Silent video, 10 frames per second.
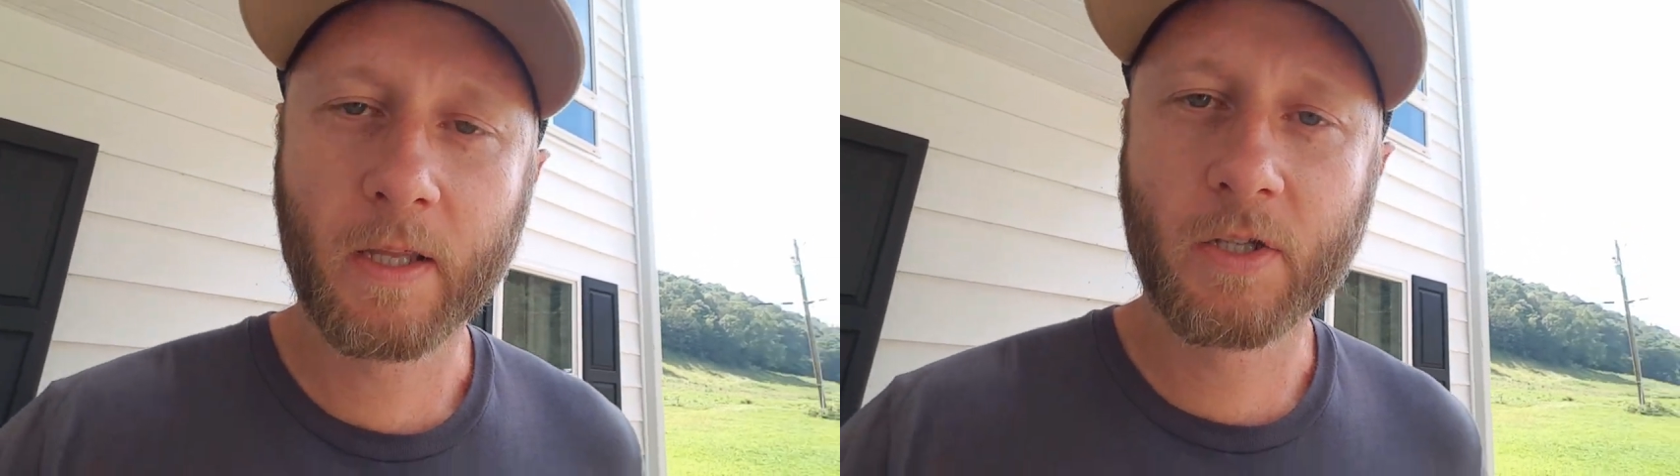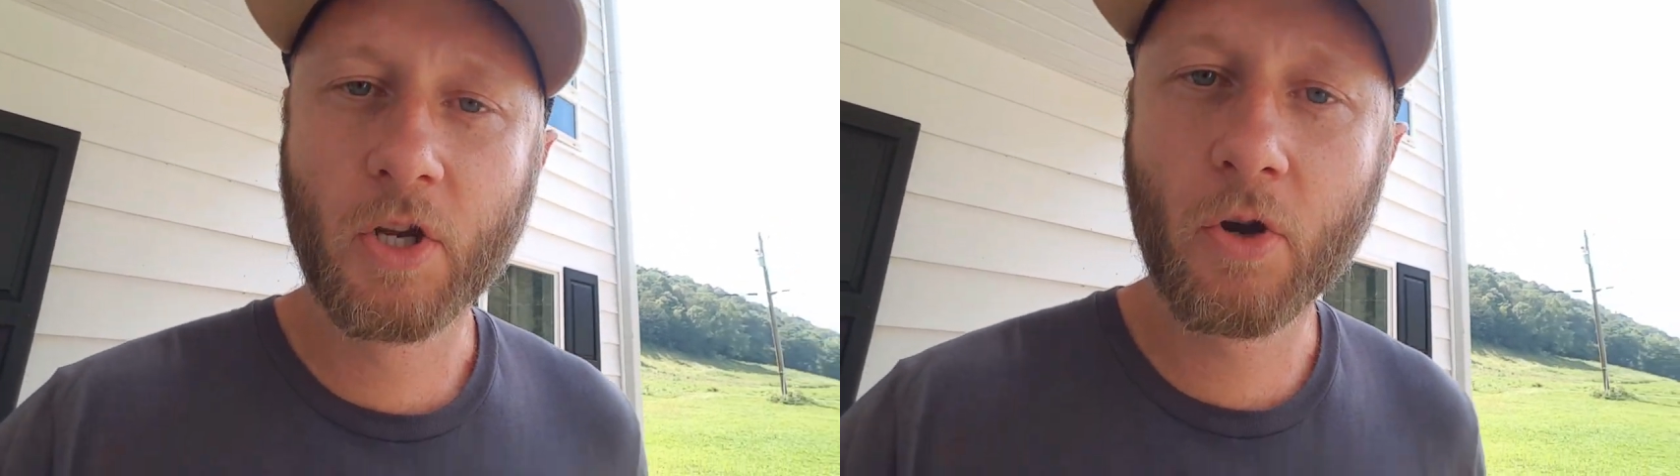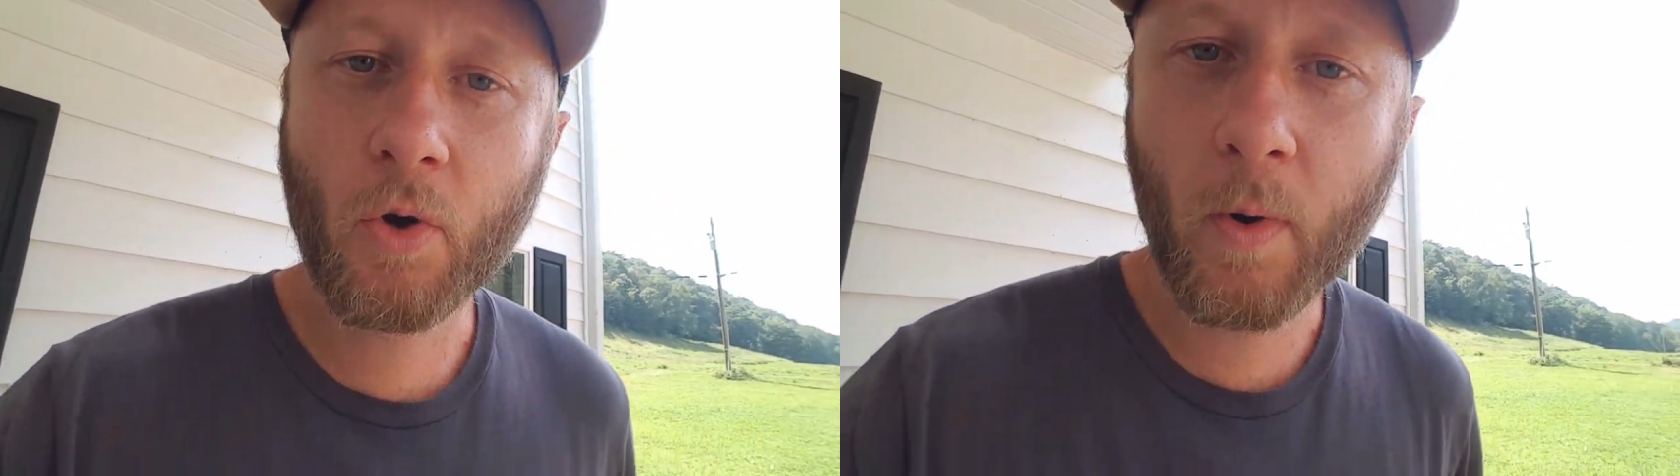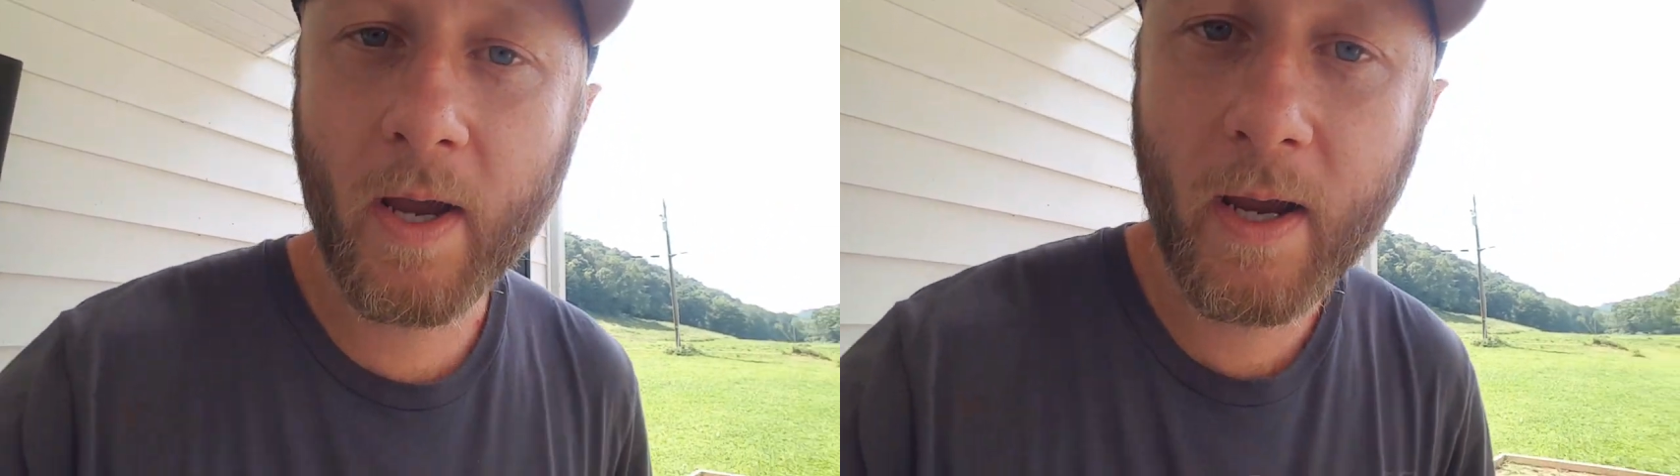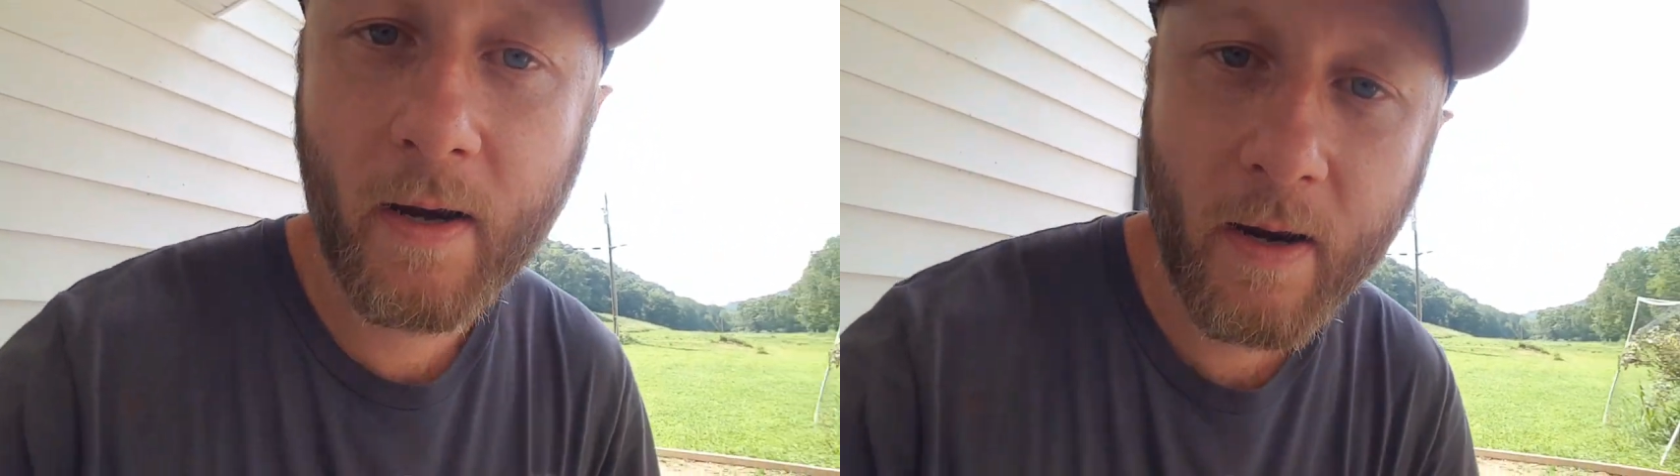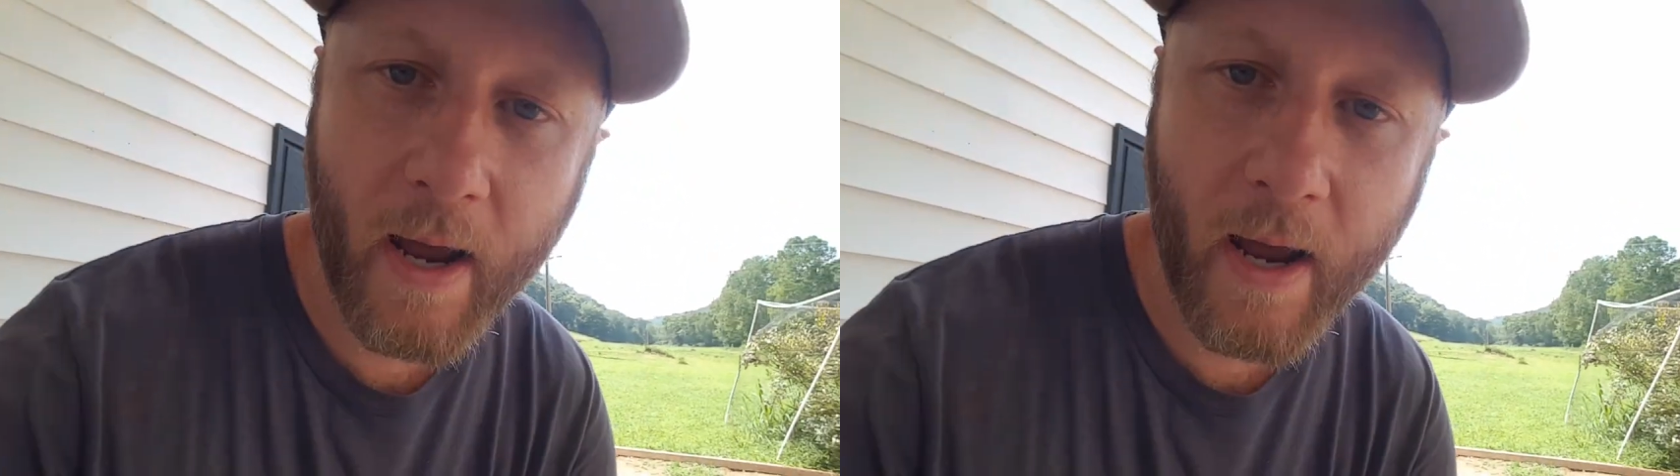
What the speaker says: this new queen